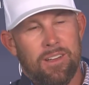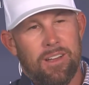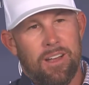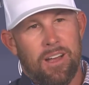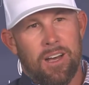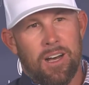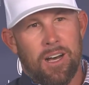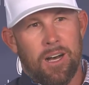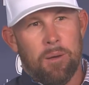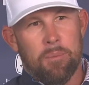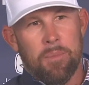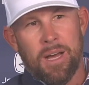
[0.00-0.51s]

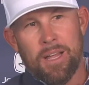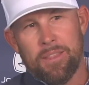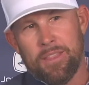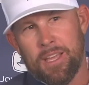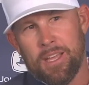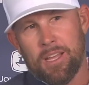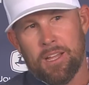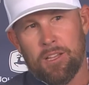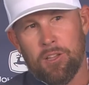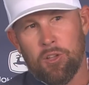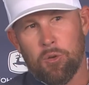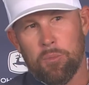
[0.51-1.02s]
I
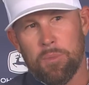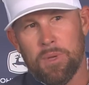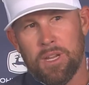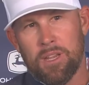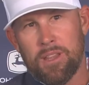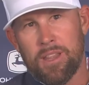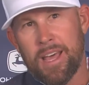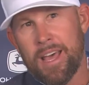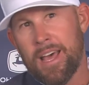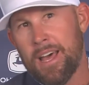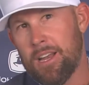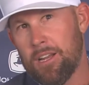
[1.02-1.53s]
think a little bit of
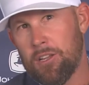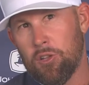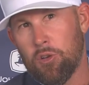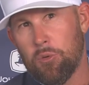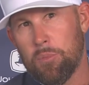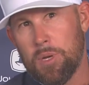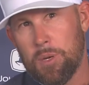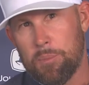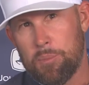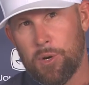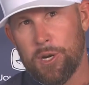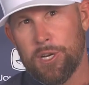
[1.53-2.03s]
that, a little
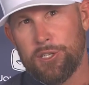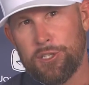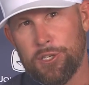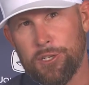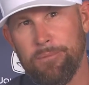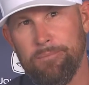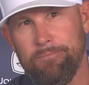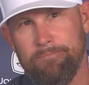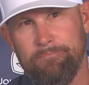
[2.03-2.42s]
bit of pressure.